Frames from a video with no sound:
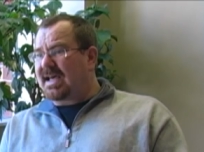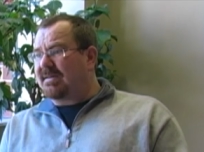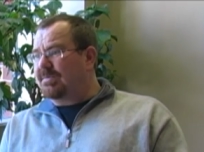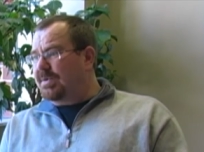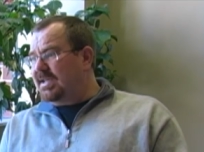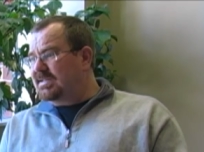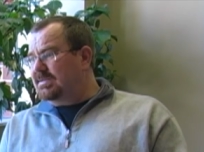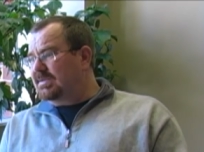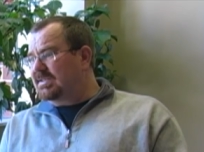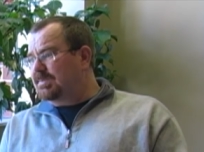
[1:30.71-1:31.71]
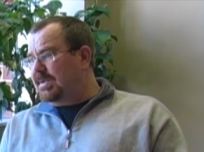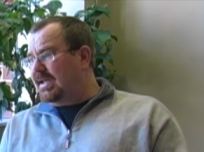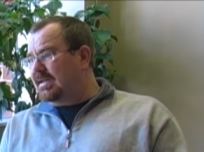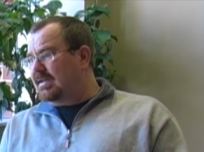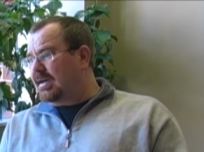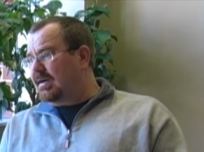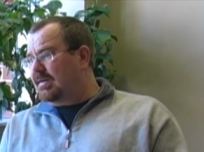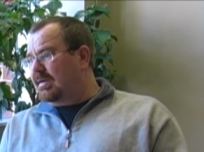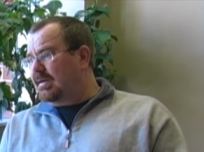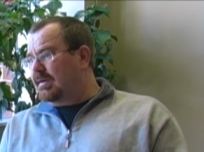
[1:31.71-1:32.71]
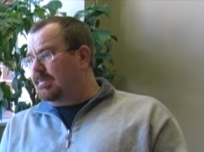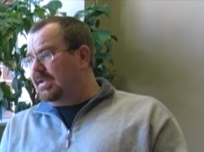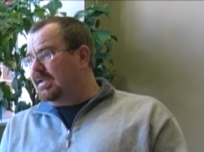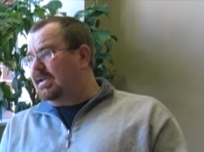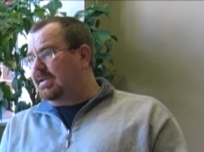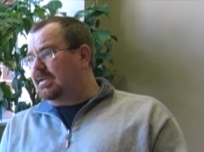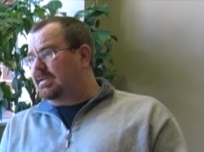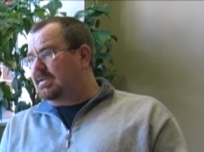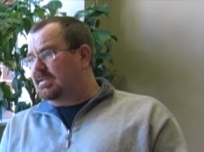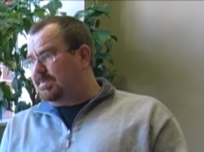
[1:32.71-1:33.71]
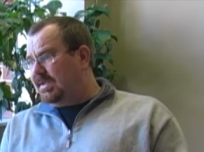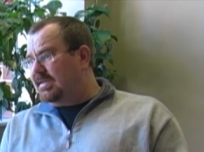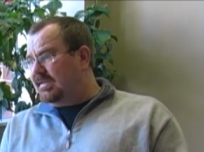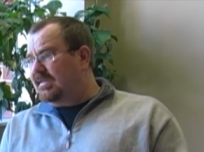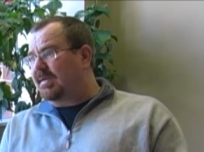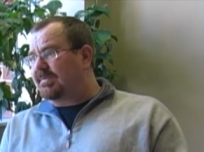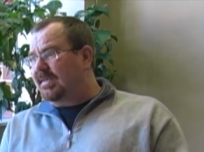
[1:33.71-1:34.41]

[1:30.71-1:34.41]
have ways to expand our, our ability to, to speed things up for